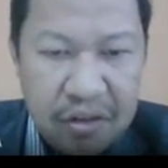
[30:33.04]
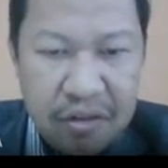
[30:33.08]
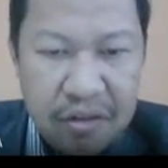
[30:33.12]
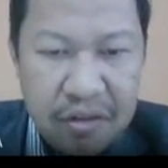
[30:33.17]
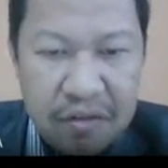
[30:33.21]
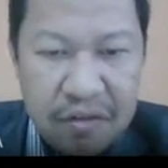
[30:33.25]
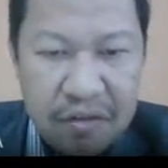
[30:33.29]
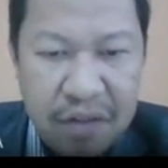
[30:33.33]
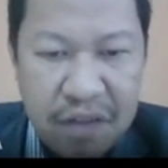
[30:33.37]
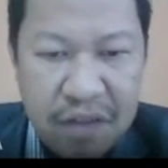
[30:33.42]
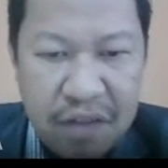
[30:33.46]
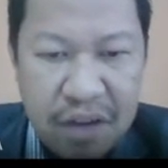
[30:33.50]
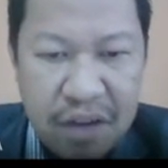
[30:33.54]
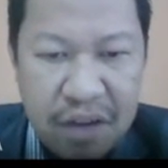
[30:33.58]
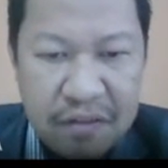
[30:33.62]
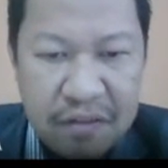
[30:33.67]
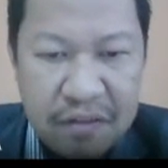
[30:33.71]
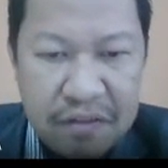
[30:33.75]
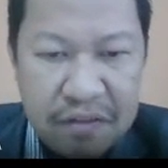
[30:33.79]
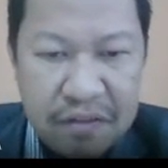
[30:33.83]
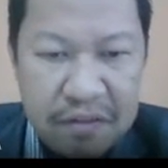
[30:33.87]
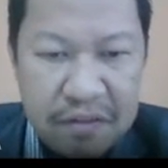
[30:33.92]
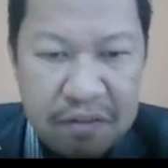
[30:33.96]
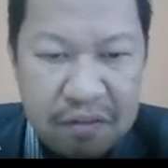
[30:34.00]

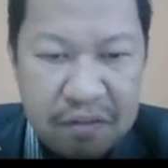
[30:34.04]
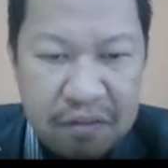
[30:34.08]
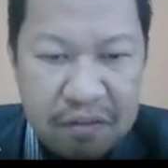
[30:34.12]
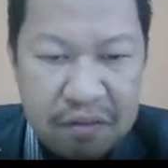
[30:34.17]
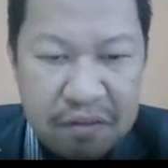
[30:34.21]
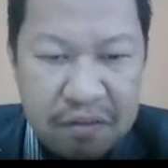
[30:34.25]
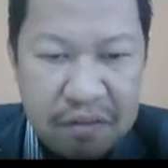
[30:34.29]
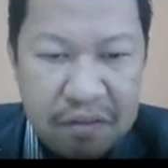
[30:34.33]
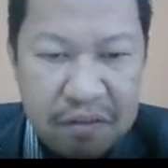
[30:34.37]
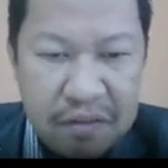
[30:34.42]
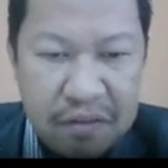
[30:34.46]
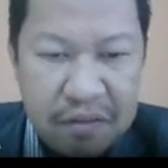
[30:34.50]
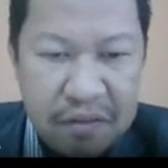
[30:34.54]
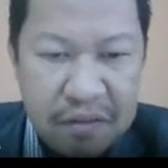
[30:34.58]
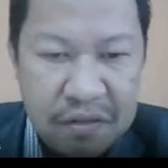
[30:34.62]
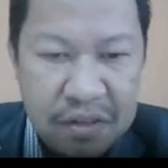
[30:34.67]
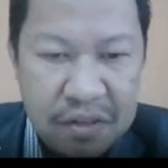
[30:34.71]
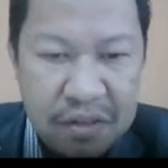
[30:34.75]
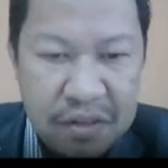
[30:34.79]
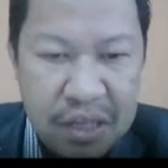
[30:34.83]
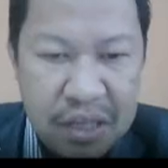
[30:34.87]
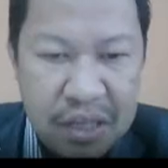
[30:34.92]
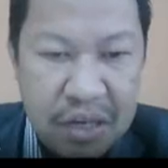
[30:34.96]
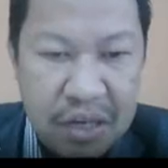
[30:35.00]
5
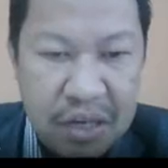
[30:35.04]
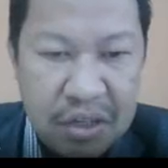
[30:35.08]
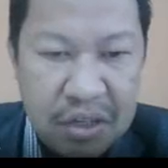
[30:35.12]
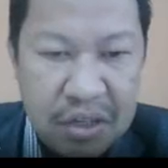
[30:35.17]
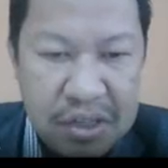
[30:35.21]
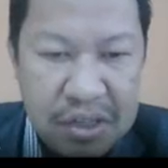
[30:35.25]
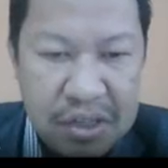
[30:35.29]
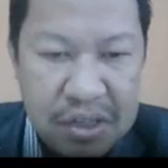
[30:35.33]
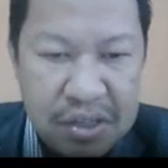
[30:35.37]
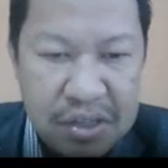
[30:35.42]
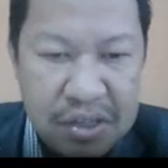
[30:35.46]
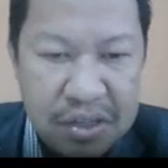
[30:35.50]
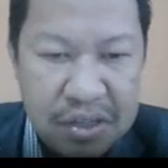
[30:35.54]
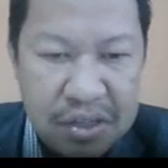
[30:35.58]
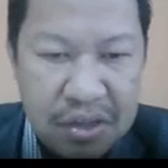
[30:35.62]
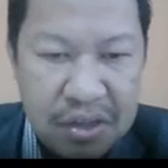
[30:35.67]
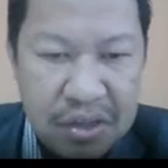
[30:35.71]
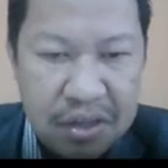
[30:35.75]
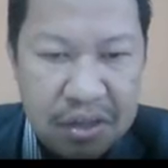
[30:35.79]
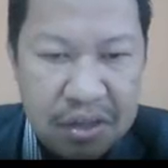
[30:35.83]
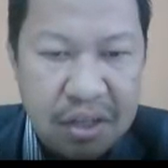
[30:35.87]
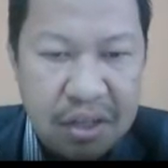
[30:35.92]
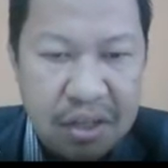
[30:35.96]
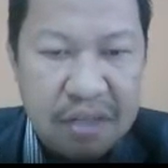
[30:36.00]
kilohertz.
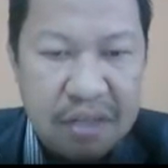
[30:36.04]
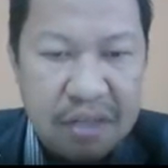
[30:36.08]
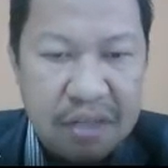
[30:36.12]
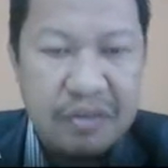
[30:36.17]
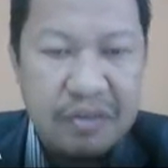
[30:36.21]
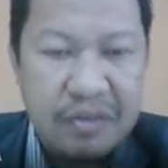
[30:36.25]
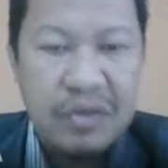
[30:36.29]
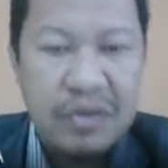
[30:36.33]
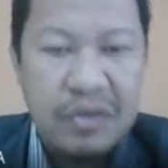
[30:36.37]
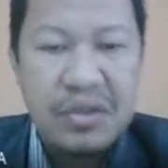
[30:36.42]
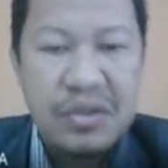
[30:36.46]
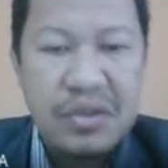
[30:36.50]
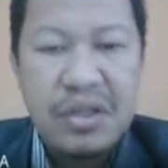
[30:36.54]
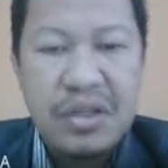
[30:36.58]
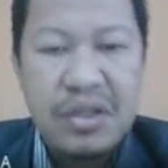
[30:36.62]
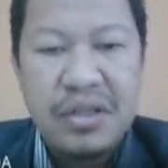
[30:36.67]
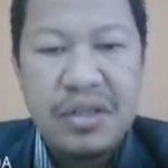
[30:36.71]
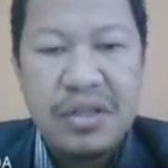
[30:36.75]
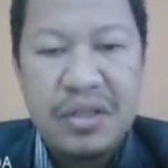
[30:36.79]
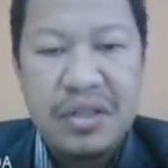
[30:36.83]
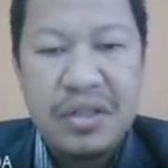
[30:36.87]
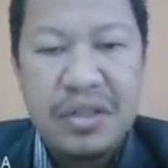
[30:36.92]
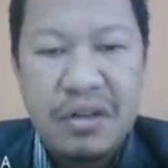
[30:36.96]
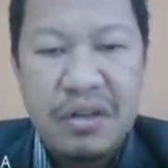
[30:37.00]
Okay, the frequency
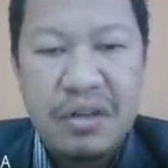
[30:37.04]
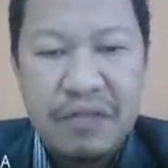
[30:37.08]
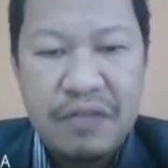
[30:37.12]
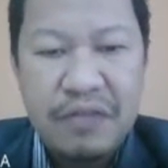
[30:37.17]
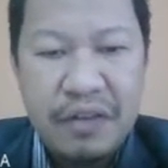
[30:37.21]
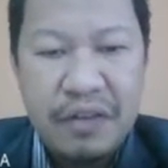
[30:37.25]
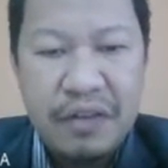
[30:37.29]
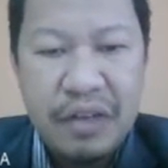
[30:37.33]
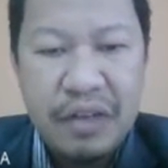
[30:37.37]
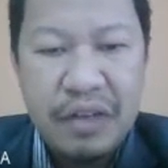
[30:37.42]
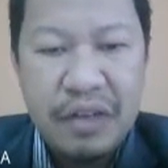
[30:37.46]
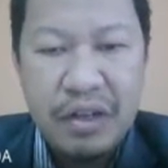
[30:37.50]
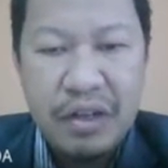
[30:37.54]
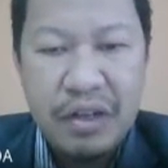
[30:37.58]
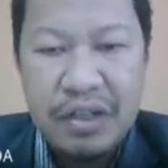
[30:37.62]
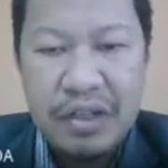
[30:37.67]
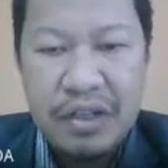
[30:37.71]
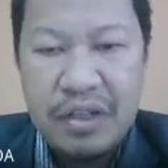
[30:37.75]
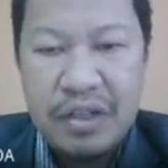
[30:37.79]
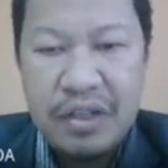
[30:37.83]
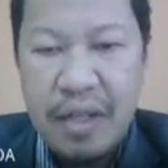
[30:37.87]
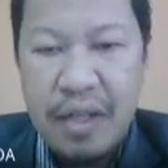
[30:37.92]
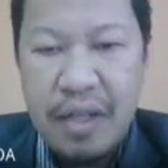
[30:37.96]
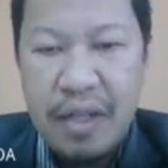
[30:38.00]
is around 5
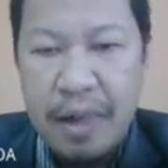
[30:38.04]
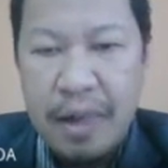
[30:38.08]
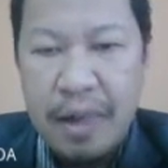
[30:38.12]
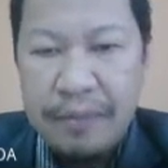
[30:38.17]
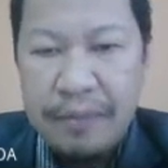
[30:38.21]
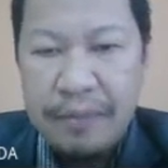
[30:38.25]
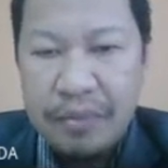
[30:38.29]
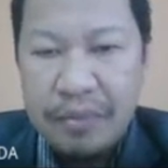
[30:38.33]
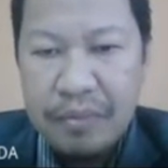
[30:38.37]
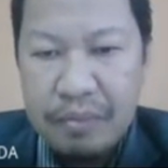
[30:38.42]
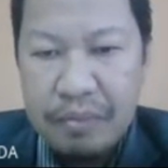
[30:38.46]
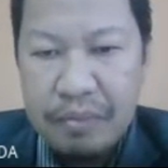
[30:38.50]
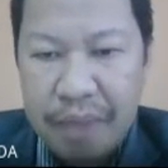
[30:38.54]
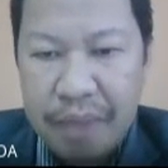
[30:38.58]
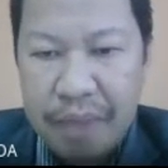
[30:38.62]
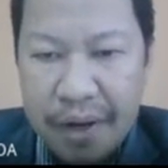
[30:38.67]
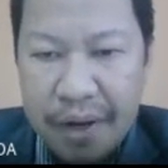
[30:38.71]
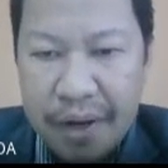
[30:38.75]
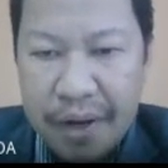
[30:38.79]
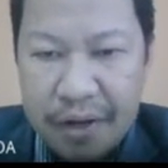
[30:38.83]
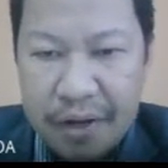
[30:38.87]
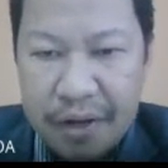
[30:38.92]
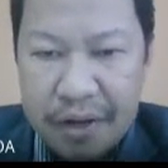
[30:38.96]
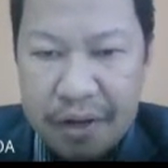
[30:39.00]
kilohertz.
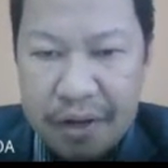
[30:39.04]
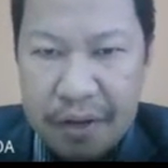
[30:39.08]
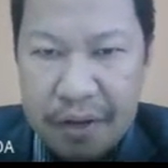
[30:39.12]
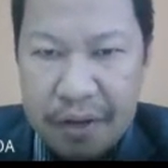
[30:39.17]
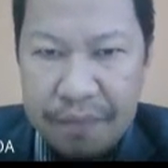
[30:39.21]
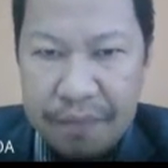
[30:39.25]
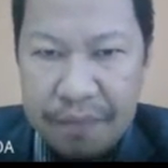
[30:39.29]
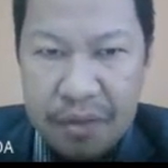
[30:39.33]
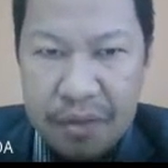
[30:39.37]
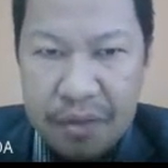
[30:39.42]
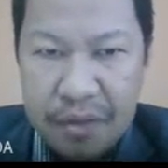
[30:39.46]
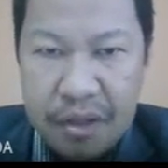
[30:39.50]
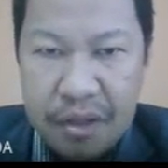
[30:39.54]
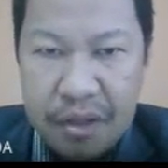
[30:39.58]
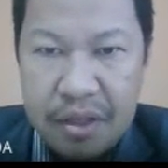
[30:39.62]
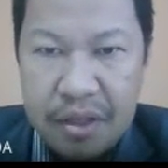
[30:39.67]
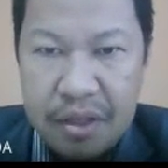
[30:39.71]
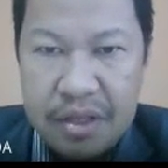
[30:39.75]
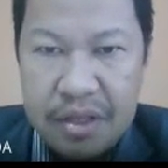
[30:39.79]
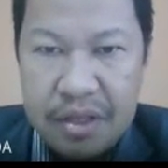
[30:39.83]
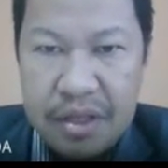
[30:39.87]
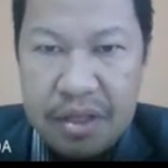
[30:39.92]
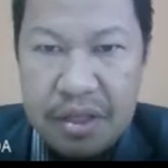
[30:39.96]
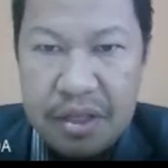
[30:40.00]
But
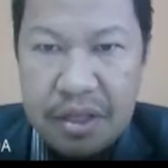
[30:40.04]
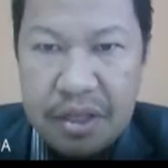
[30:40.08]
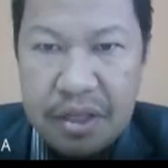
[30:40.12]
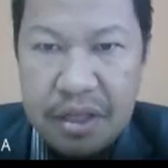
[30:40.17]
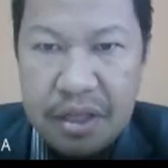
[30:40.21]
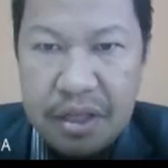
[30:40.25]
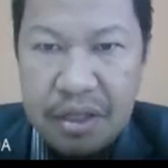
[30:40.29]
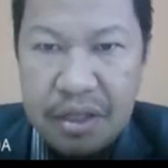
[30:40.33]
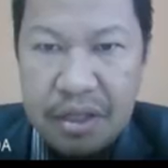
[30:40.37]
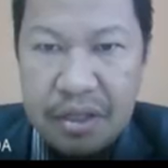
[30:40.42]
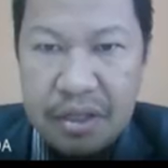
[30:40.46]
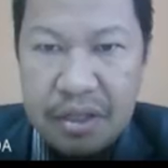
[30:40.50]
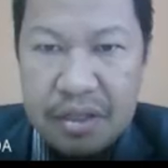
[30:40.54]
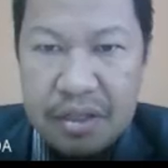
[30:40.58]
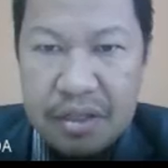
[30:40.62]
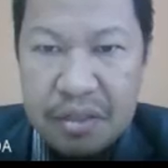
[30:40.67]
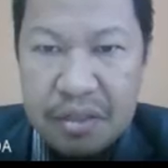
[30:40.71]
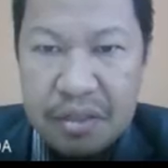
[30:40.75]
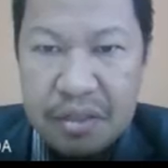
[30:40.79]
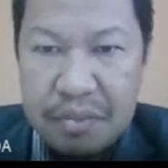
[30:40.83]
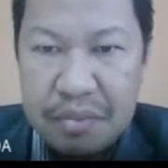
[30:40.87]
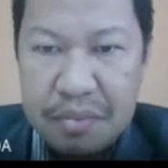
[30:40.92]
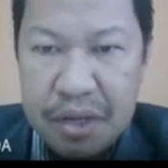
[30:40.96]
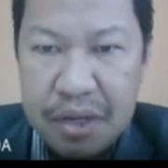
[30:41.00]
this signal,
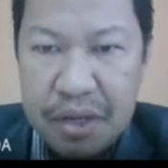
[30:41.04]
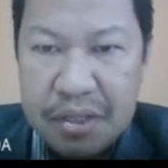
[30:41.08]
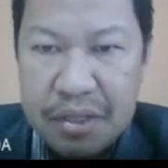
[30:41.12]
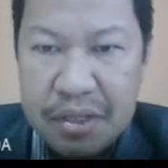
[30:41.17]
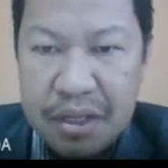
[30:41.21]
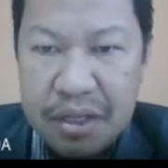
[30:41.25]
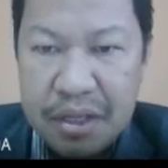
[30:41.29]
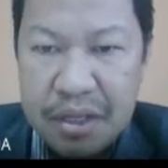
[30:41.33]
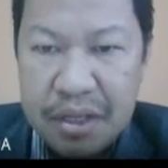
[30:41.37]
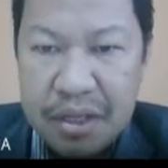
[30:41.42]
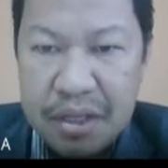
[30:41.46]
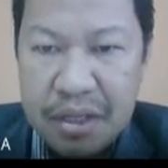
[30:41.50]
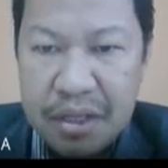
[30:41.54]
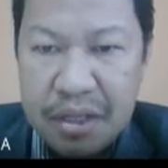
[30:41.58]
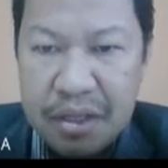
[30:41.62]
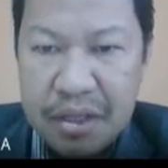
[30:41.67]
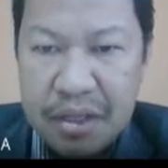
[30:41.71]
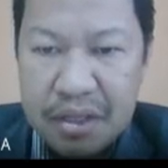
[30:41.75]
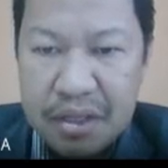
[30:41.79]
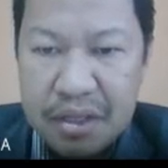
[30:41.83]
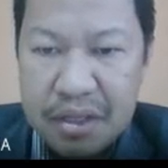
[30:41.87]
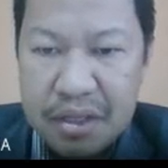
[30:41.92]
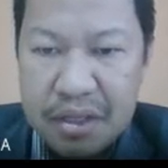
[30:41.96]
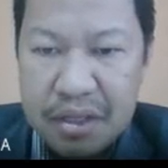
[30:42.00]
suppressed signal,
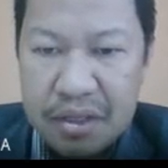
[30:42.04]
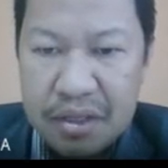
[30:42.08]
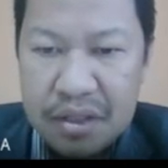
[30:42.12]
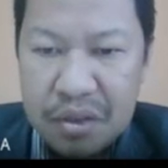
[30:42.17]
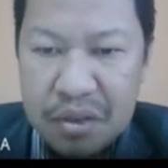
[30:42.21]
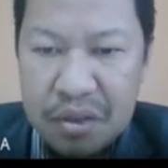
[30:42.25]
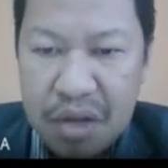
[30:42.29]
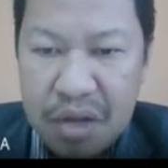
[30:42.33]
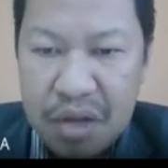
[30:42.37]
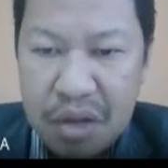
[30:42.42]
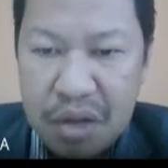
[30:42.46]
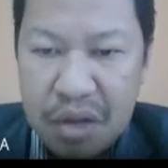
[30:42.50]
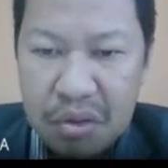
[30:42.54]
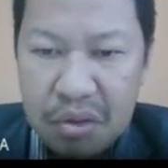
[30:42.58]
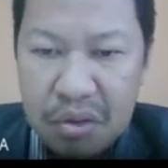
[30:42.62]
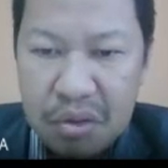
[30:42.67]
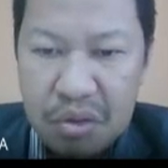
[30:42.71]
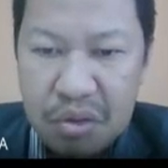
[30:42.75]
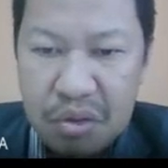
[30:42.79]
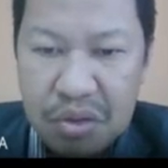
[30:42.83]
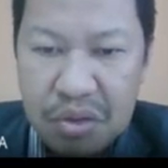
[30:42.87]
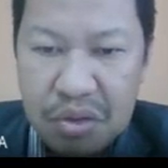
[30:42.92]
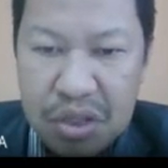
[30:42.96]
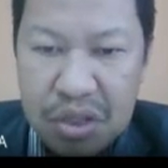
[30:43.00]
so now
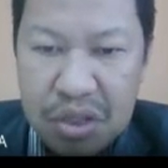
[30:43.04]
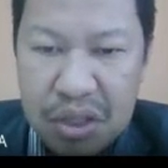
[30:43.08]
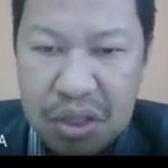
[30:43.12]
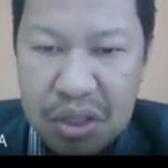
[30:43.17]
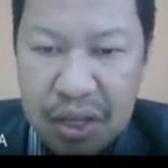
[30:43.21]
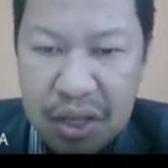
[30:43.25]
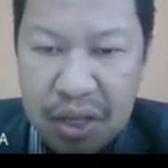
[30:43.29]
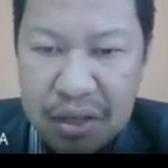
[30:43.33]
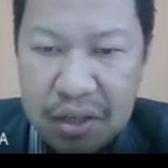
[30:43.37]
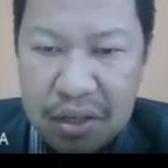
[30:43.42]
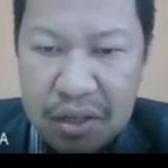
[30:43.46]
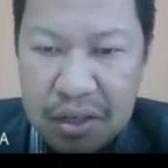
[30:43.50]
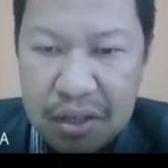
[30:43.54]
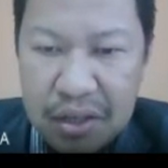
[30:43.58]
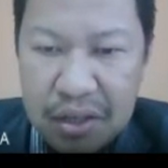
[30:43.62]
you see that